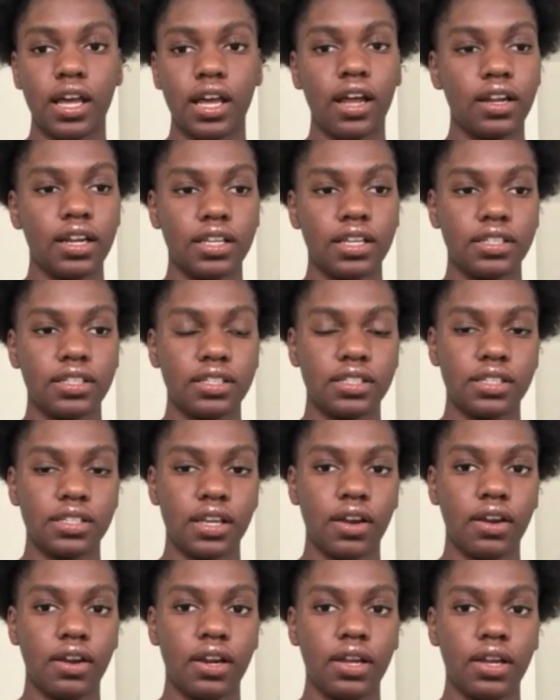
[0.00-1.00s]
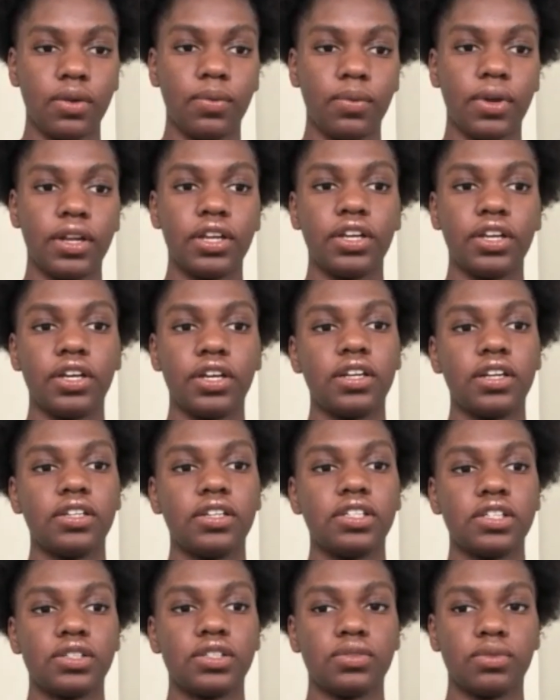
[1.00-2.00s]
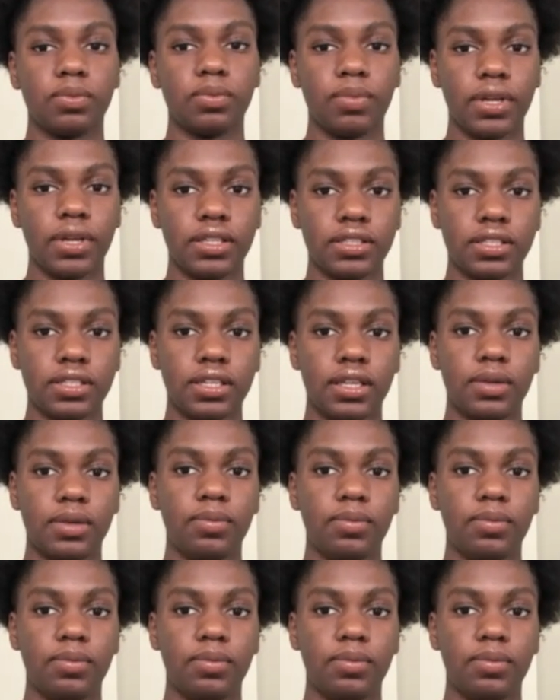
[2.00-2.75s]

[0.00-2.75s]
unnecessary when he could have just repented